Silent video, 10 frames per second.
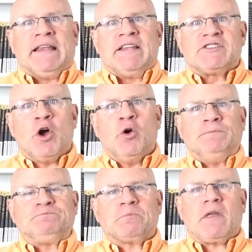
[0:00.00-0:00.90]

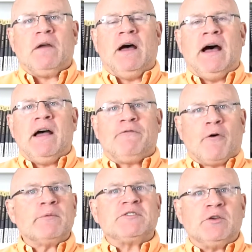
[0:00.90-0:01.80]
So
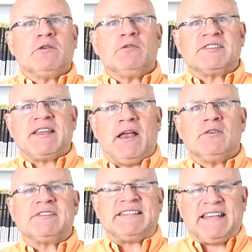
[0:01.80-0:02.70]
pharmaceutical
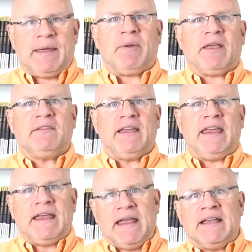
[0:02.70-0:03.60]
sales
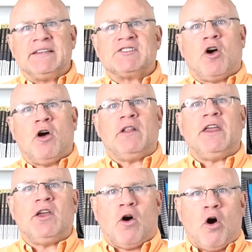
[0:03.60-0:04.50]
typically is
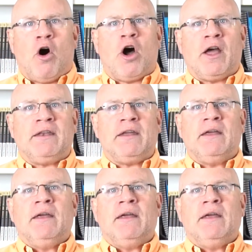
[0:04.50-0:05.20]
calling on